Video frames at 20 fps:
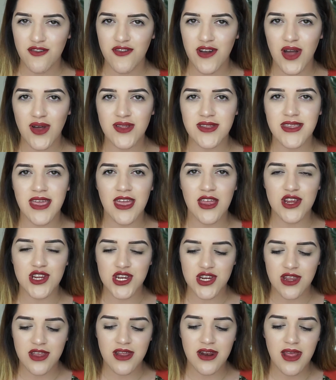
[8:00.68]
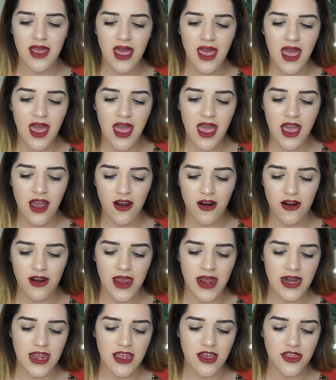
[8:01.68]
foundation or
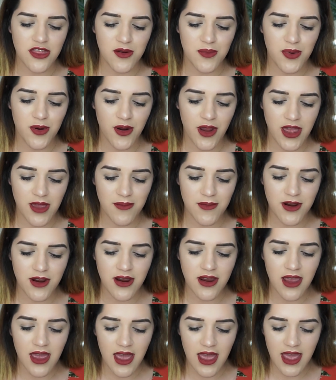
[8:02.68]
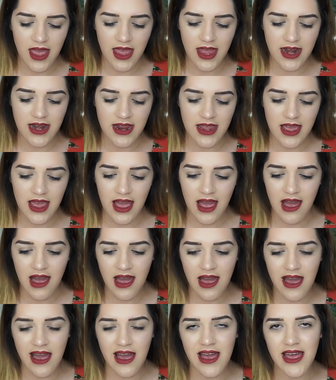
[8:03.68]
any other primer. And
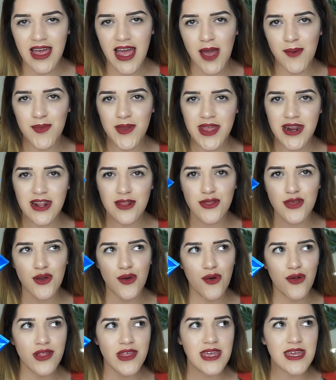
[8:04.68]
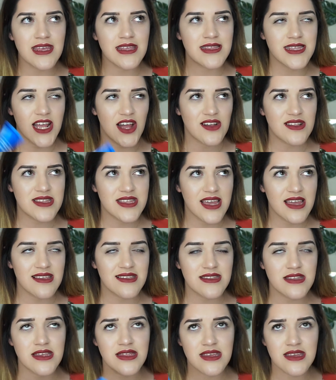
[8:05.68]
I mean, the only
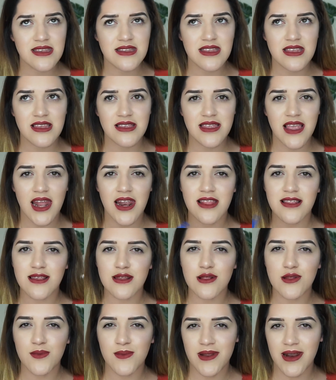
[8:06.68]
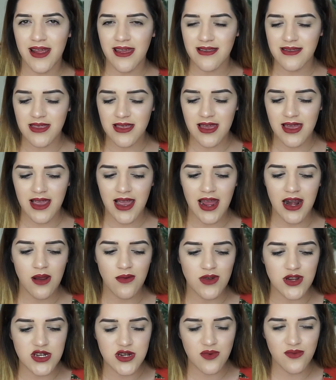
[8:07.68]
downside to this is that it's luminizing. I kind of
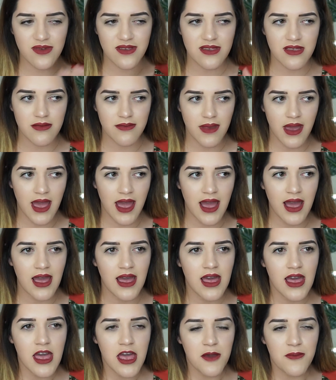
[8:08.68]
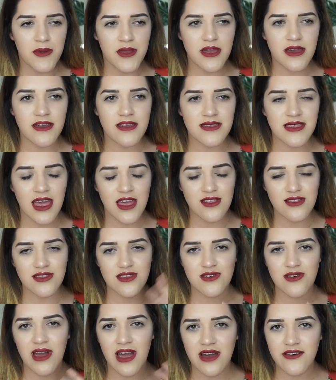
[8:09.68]
wish it was matte because I
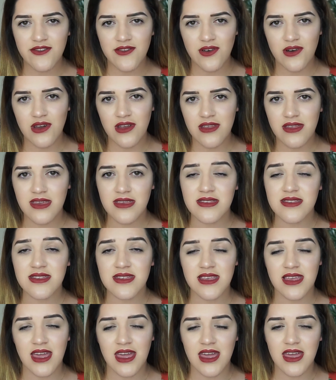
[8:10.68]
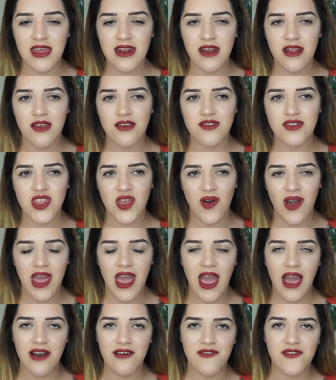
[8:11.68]
do have oily skin, so I
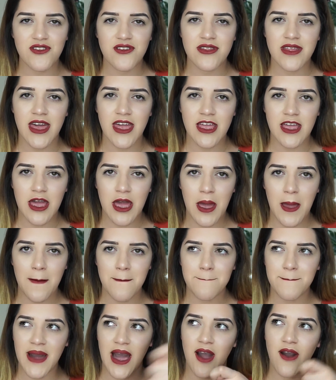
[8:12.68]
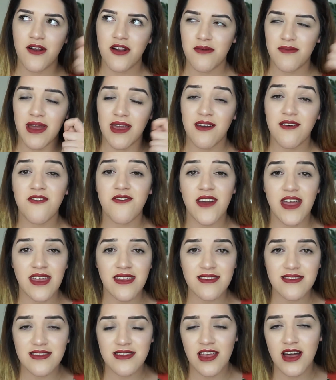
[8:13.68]
have to like powder my
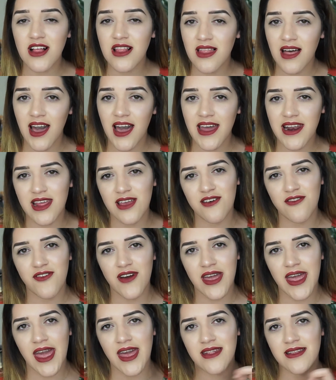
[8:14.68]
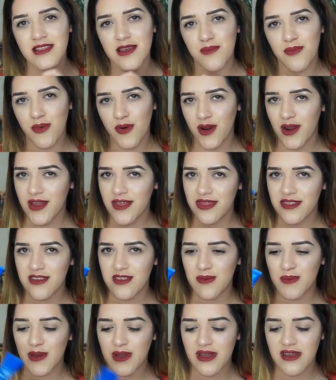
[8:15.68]
face a lot if I end up wearing
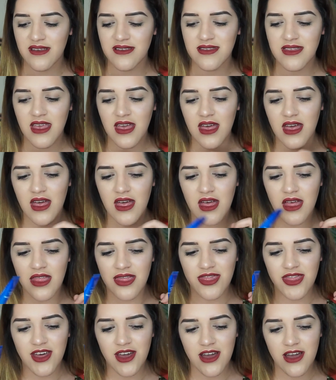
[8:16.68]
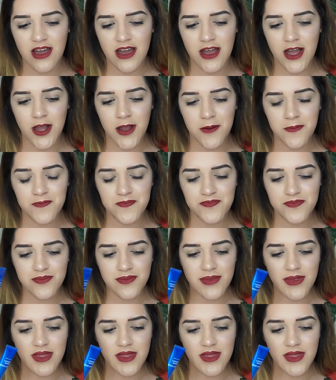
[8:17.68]
this because the um